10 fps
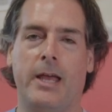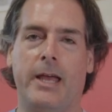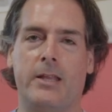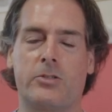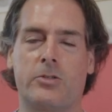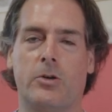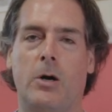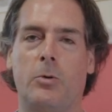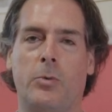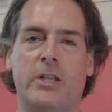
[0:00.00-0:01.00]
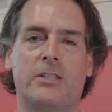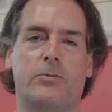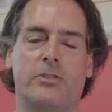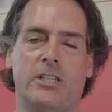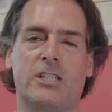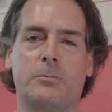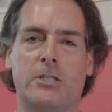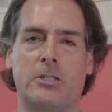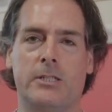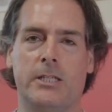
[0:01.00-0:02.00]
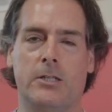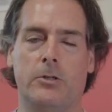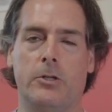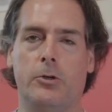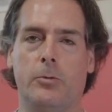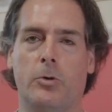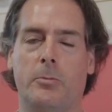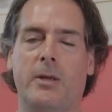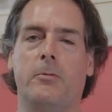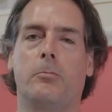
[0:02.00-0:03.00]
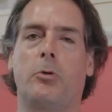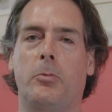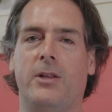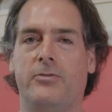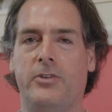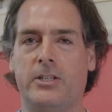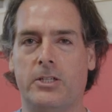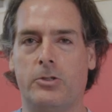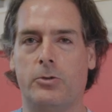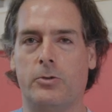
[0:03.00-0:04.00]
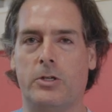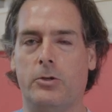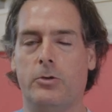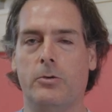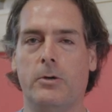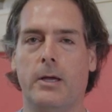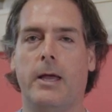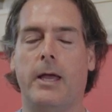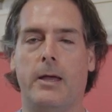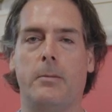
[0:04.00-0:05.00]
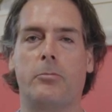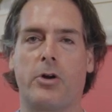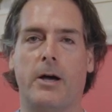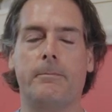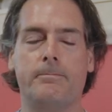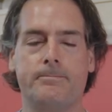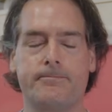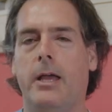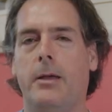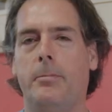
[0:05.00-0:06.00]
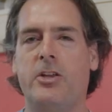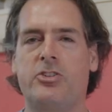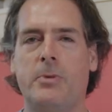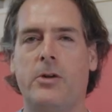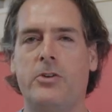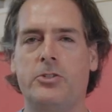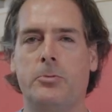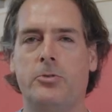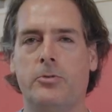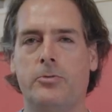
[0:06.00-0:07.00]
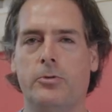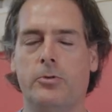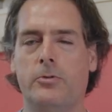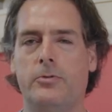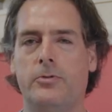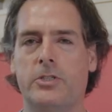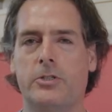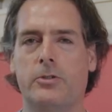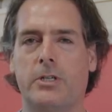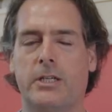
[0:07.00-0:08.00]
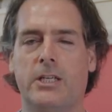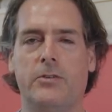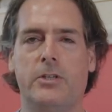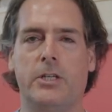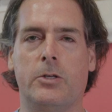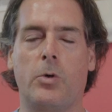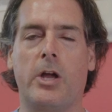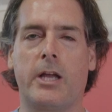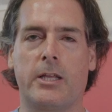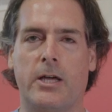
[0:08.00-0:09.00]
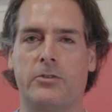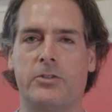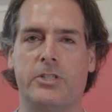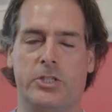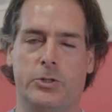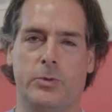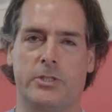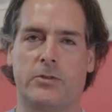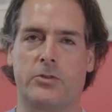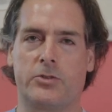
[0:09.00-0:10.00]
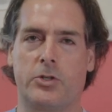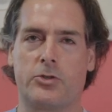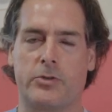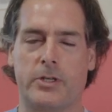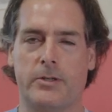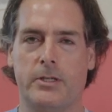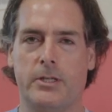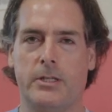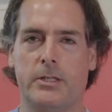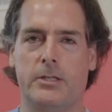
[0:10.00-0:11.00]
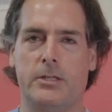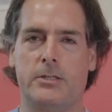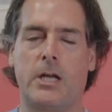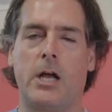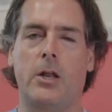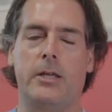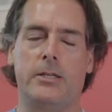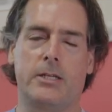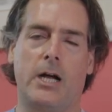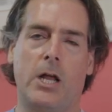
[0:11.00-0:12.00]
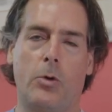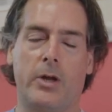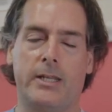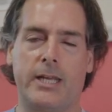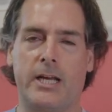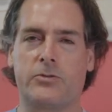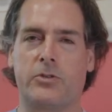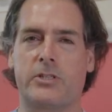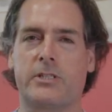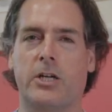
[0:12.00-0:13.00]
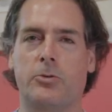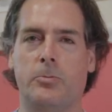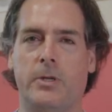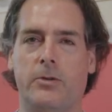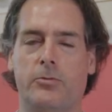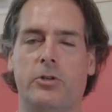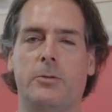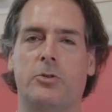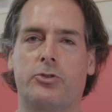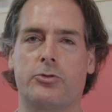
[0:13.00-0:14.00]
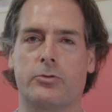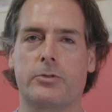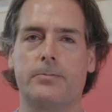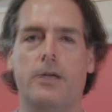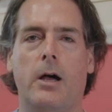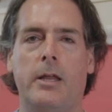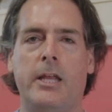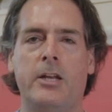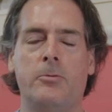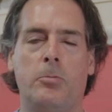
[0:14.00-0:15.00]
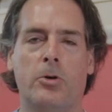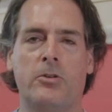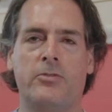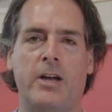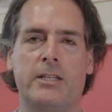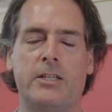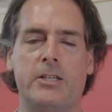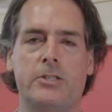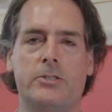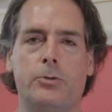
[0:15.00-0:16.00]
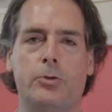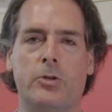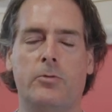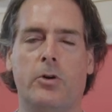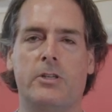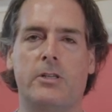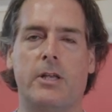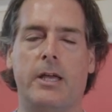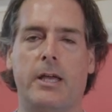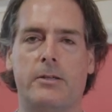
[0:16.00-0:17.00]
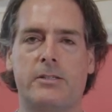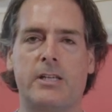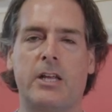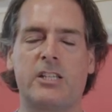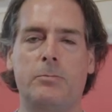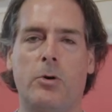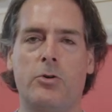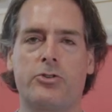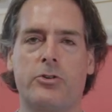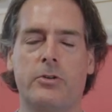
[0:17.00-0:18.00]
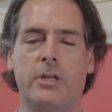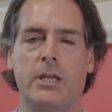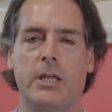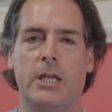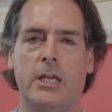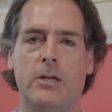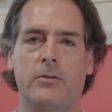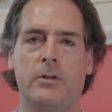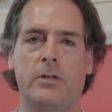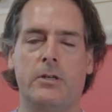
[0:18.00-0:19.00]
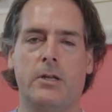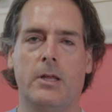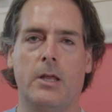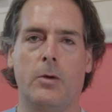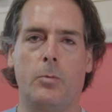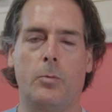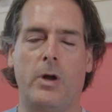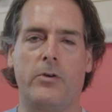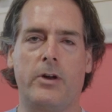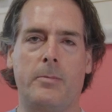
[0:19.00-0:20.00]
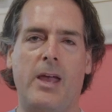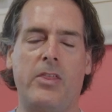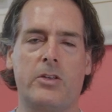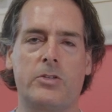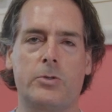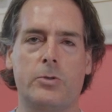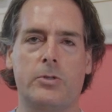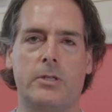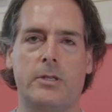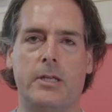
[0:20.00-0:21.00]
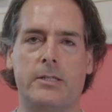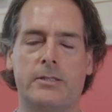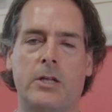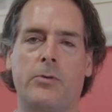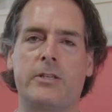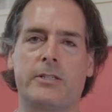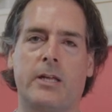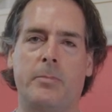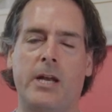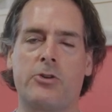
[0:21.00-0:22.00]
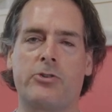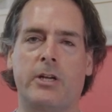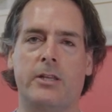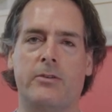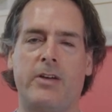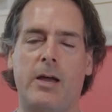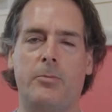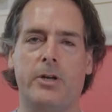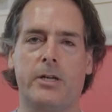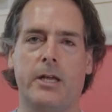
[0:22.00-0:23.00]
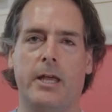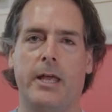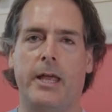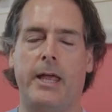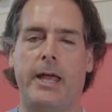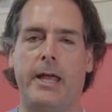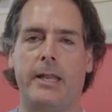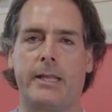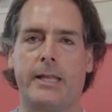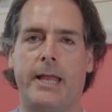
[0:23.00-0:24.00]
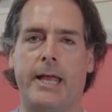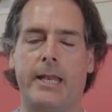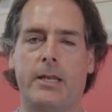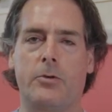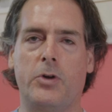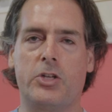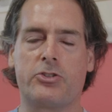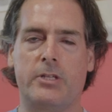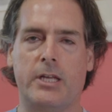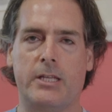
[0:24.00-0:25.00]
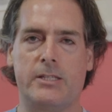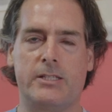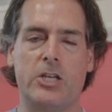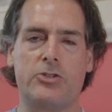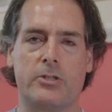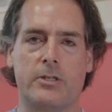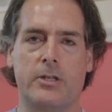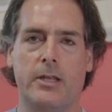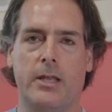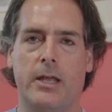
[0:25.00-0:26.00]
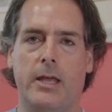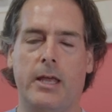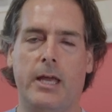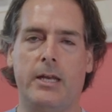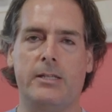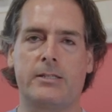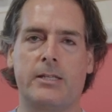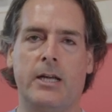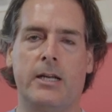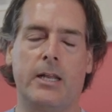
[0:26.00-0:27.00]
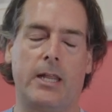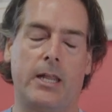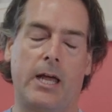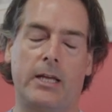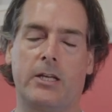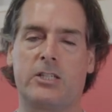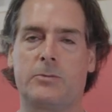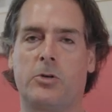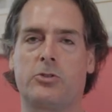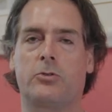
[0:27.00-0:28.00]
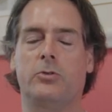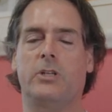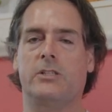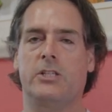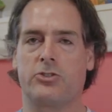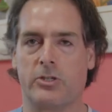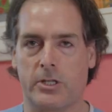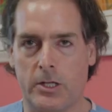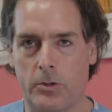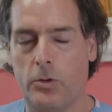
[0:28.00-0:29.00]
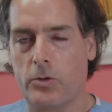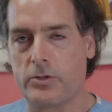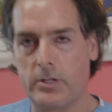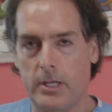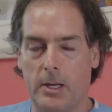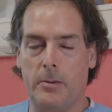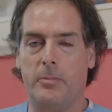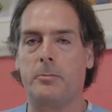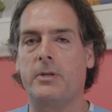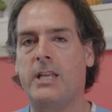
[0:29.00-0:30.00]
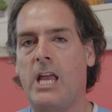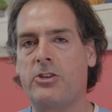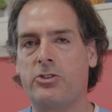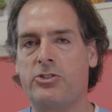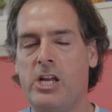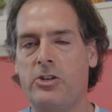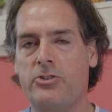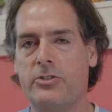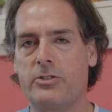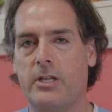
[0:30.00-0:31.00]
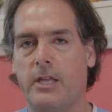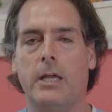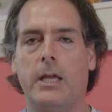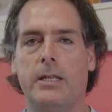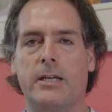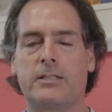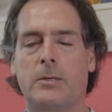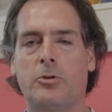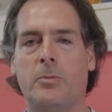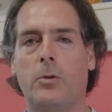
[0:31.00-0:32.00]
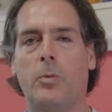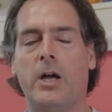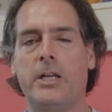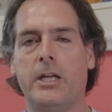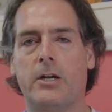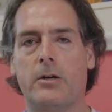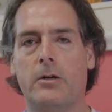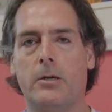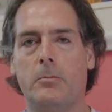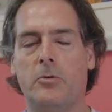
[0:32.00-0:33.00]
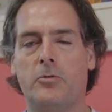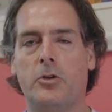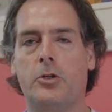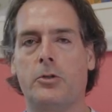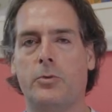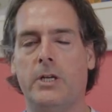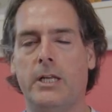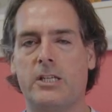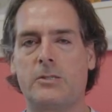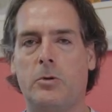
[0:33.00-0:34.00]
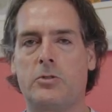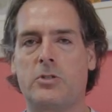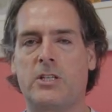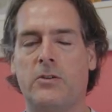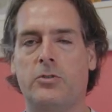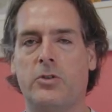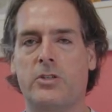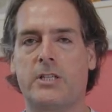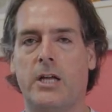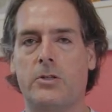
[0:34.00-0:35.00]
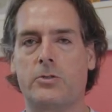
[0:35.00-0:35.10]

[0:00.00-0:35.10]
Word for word: And so I will wait for six months until you want to be properly fitted to a new uh, bra. Uh, patient may resume to full physical activity and workout after six weeks after surgery. This is how long it takes for the scar to be fully matured. Another important fact is to avoid uh, sun exposure, even wearing bathing suit, the sun rays can penetrate the fabric and can reach the incision. Any sunlight exposure to the incision can cause pigmentation changes. It takes up to about one year before you can really expose yourself to the sun.